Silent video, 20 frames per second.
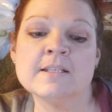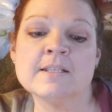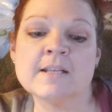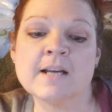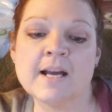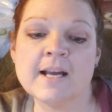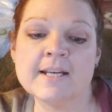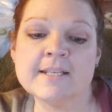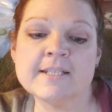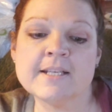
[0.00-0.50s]

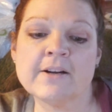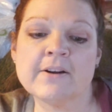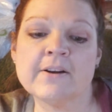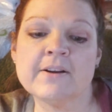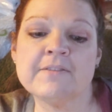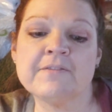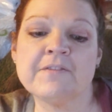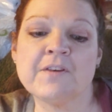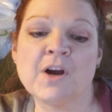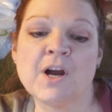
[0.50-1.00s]

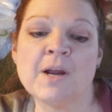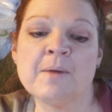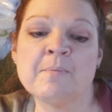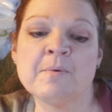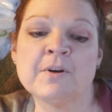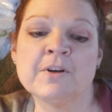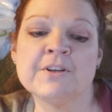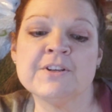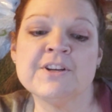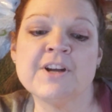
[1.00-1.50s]
dietary
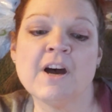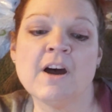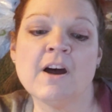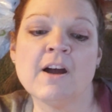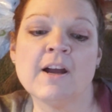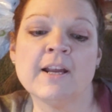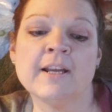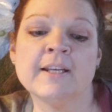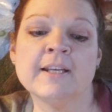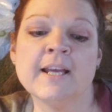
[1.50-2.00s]
fiber
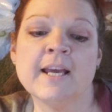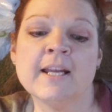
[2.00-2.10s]
9,